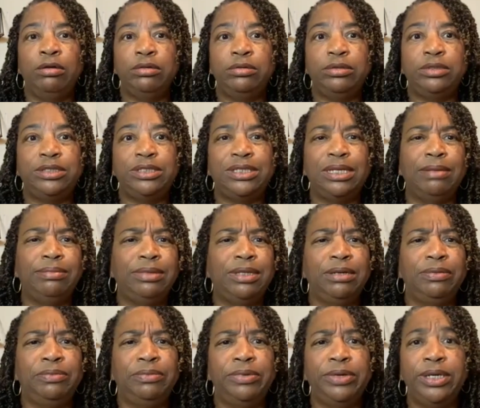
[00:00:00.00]

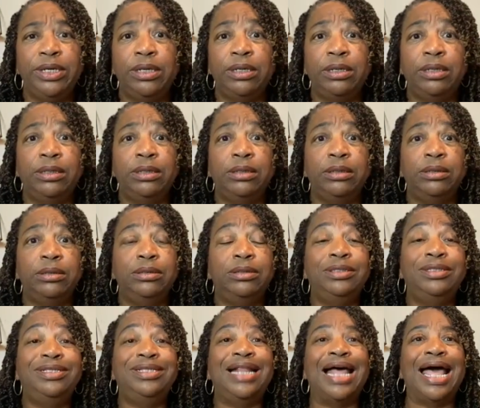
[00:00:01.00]
something real
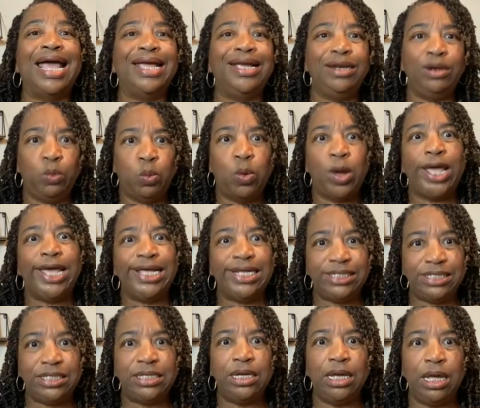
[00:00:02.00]

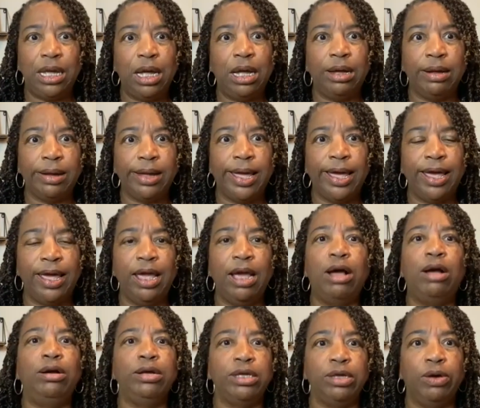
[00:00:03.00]
lightweight, okay,
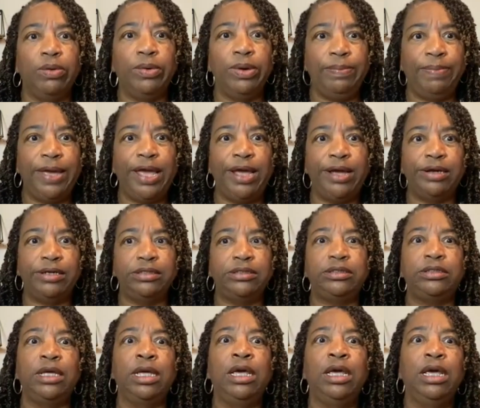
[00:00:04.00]
on your
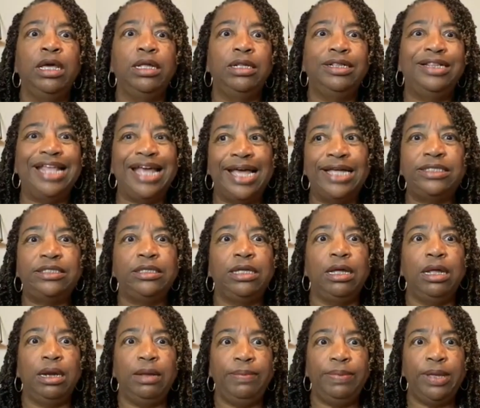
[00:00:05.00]
repairs. That's
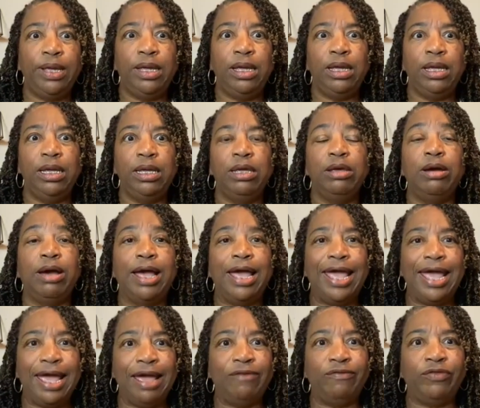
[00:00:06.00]
going to be your
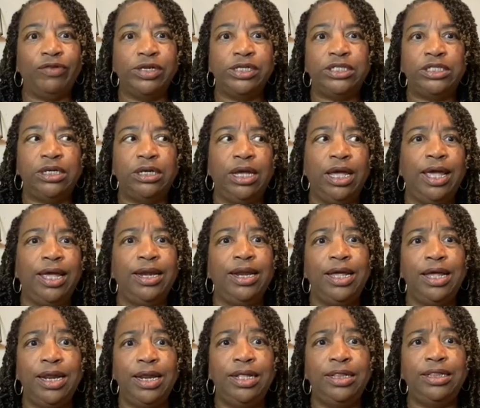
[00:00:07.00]
average. And
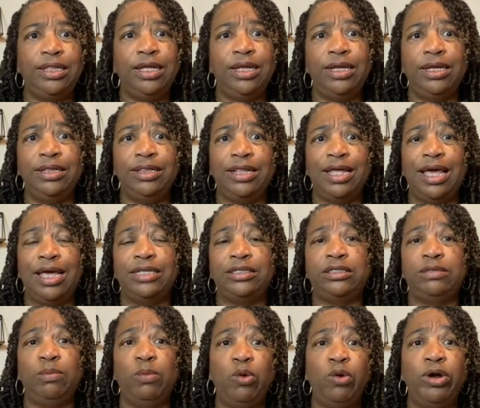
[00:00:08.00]
anything
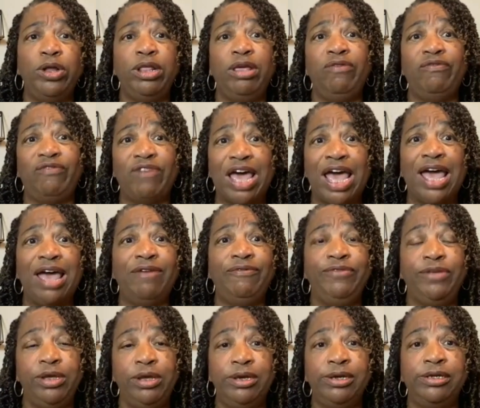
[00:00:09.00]
that's more than 5
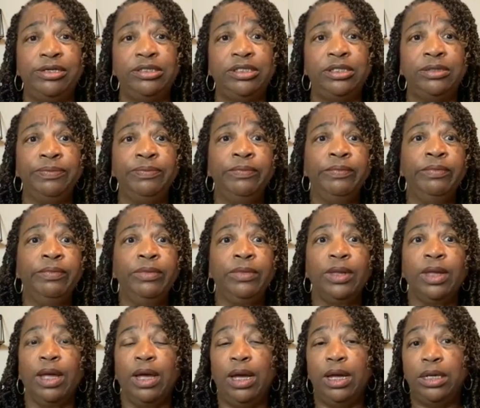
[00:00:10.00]
years
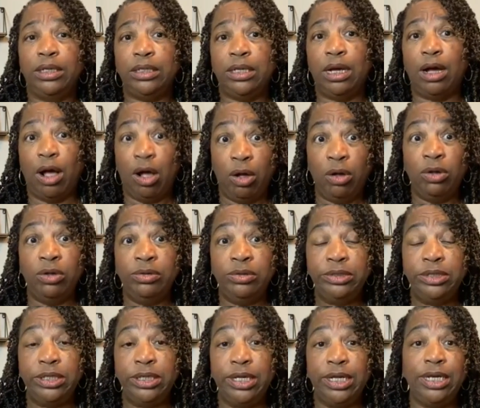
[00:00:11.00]

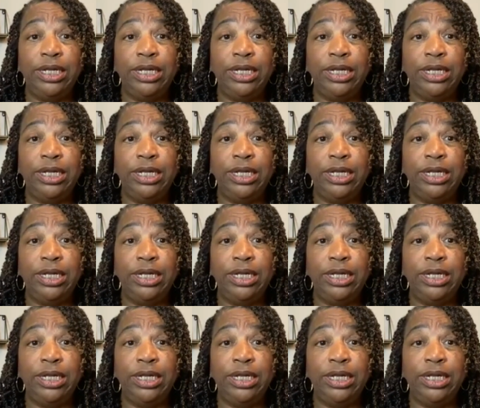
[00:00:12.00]
old,